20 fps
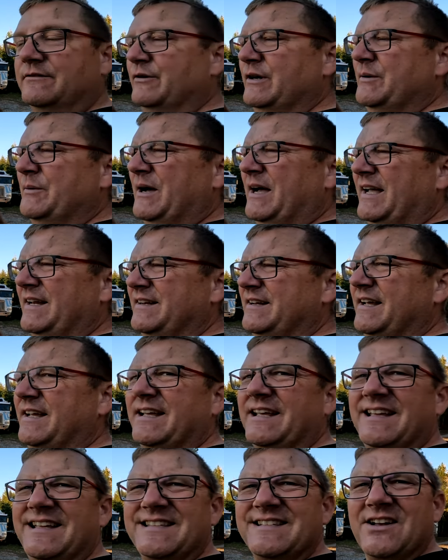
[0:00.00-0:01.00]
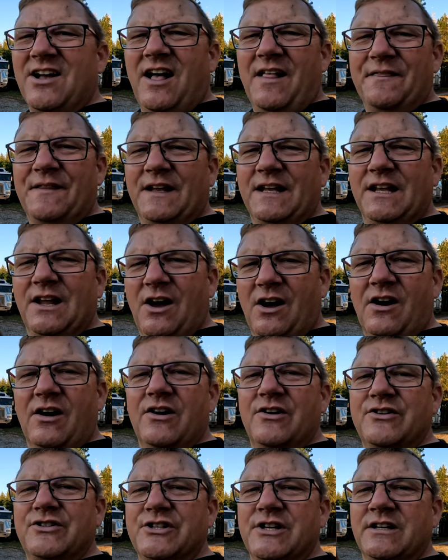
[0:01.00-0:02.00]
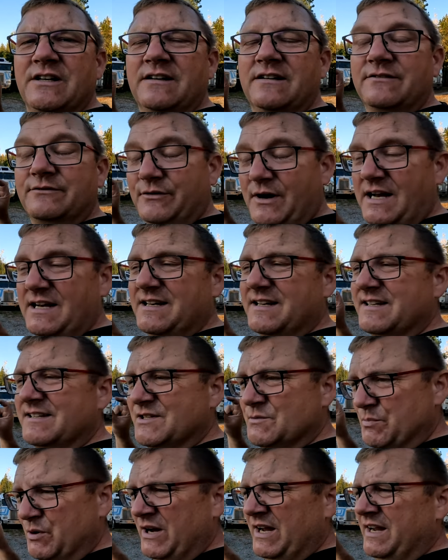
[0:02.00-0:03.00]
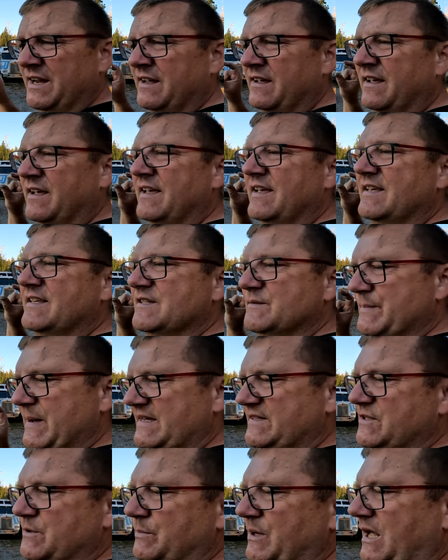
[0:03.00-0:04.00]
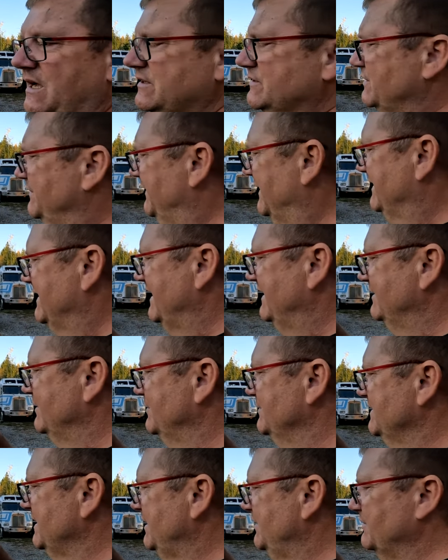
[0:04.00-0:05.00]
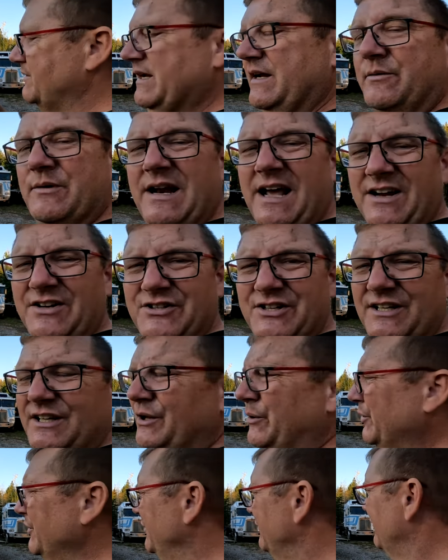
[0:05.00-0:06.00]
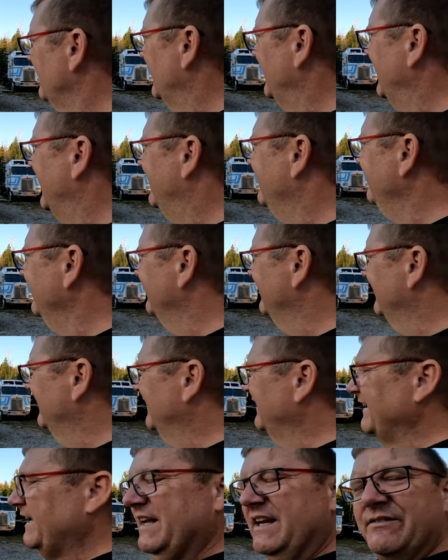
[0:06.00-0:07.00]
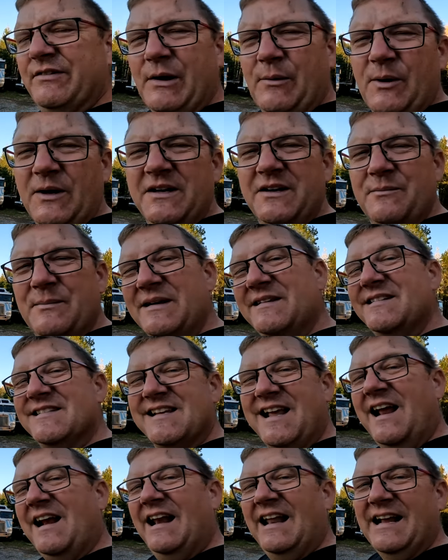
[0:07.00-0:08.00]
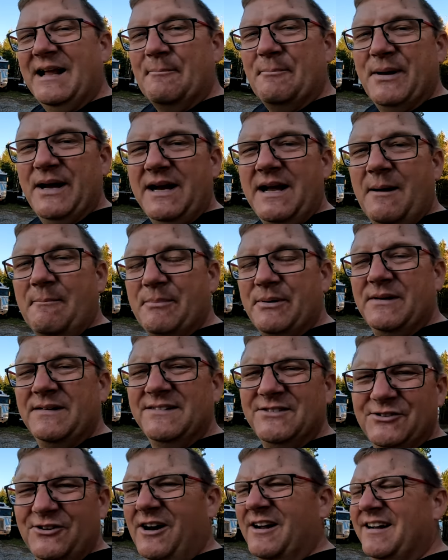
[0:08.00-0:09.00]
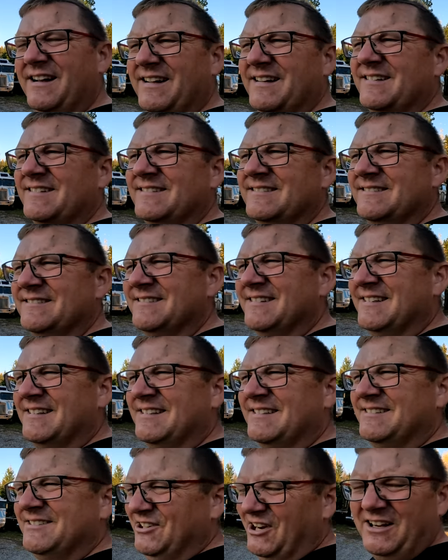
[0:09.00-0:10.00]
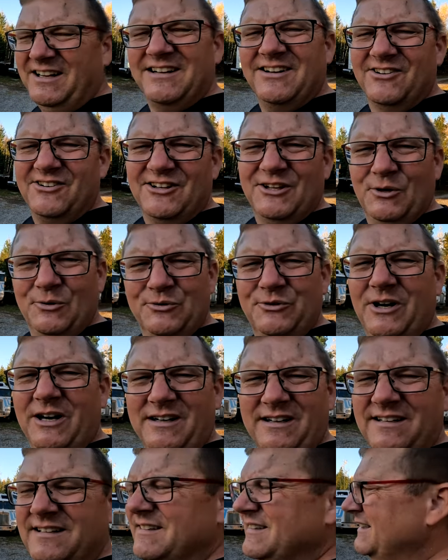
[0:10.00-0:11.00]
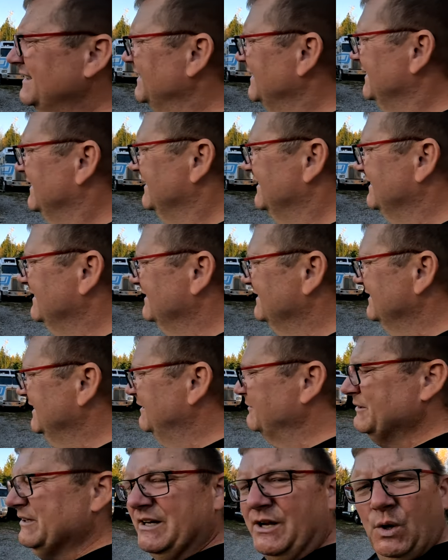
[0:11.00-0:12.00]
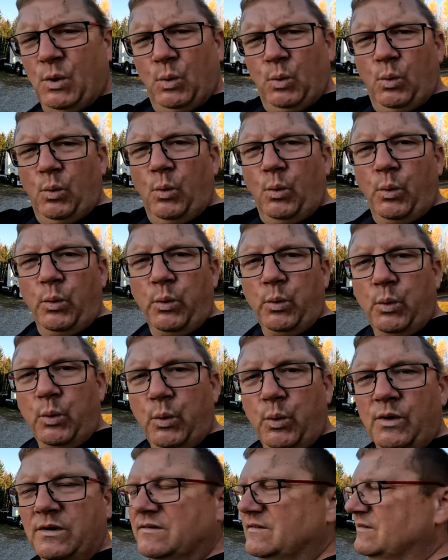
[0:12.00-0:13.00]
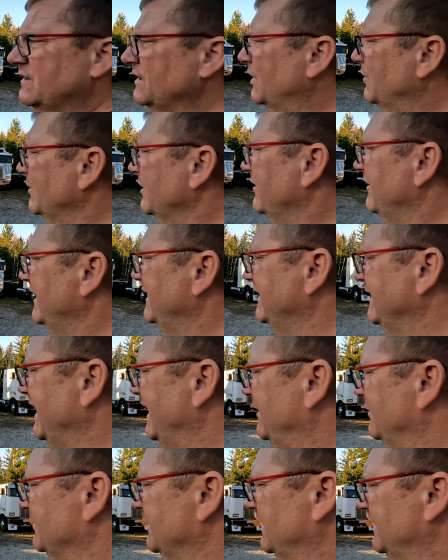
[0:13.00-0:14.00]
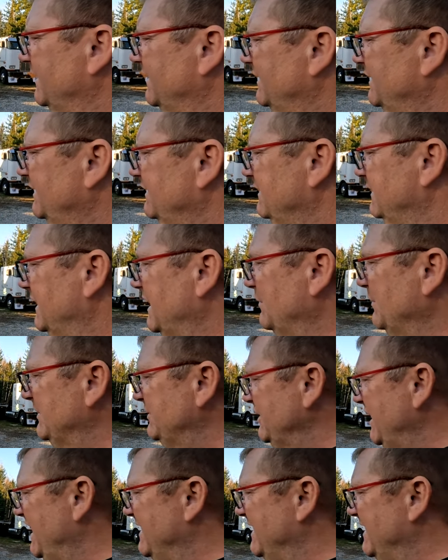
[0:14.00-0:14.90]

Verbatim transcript: Rewind. It's got the large front spring spacer blocks. So if I take those out, it would actually lower the front end. And if I wanted to make this kind of like a pickup truck or a low truck, it would lower right down. In which